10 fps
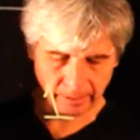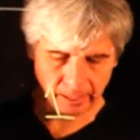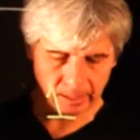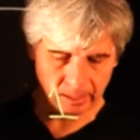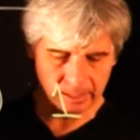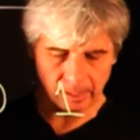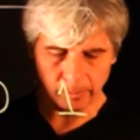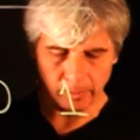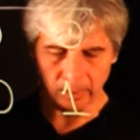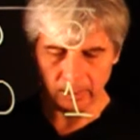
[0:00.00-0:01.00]
an
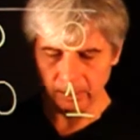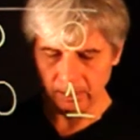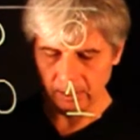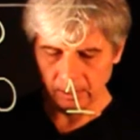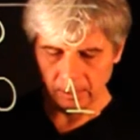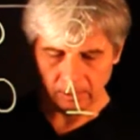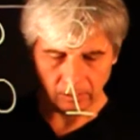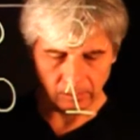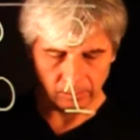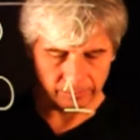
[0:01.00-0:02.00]
example
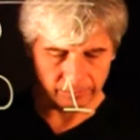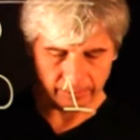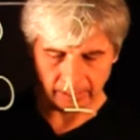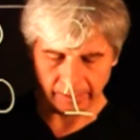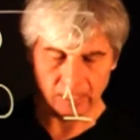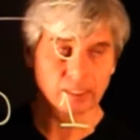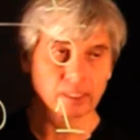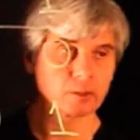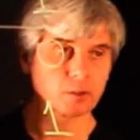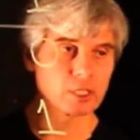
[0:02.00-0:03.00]
of this
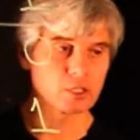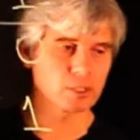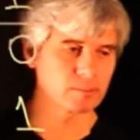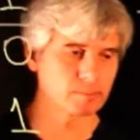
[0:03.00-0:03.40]
calculation.